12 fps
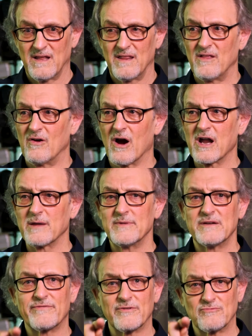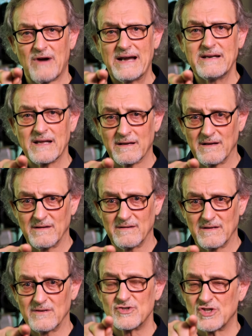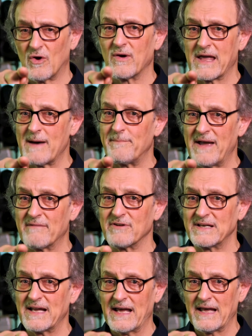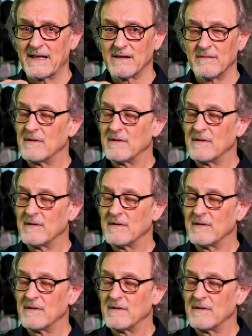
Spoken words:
the argument for writing, showing up every day,